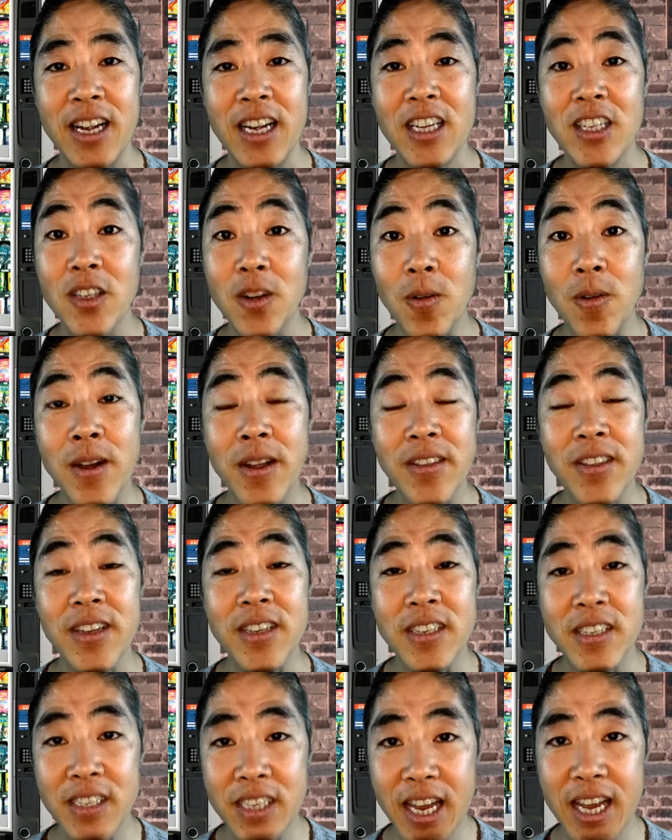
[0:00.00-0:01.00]
So the
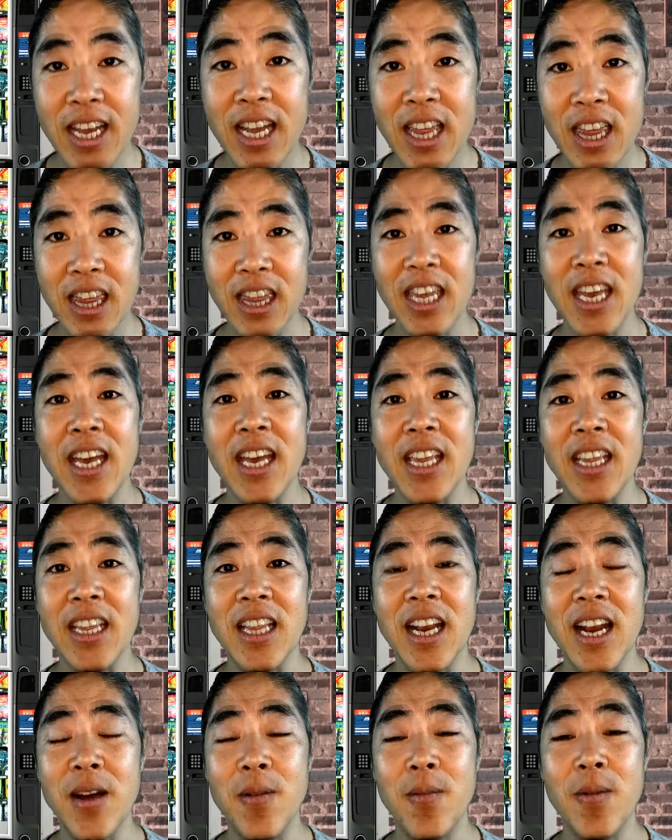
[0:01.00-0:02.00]
second thing
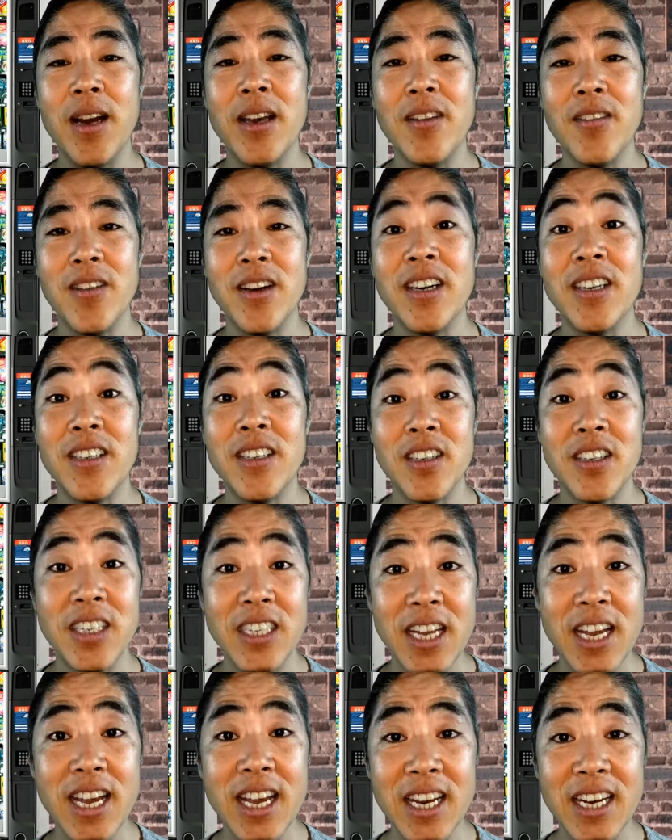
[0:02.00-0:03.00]
that I want you to
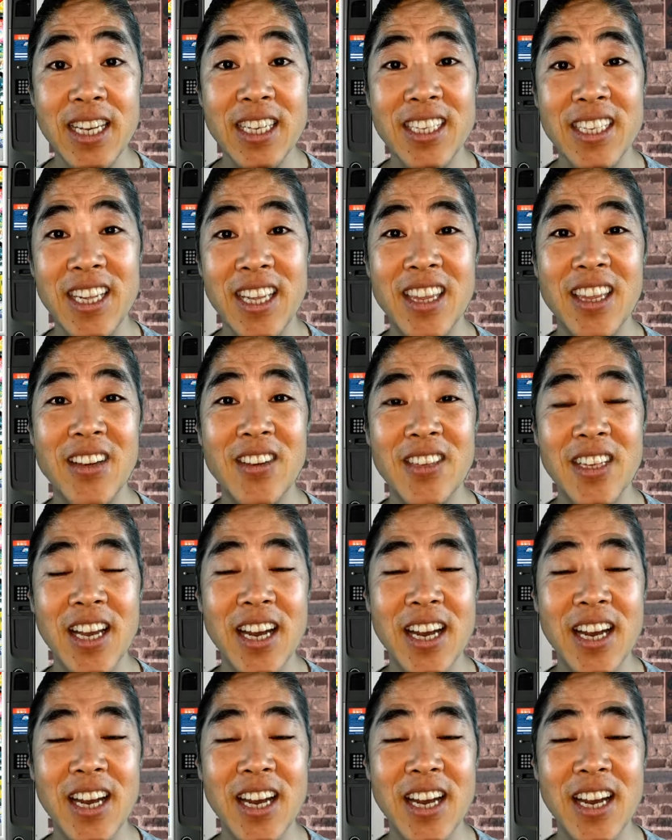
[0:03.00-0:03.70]
understand is that there's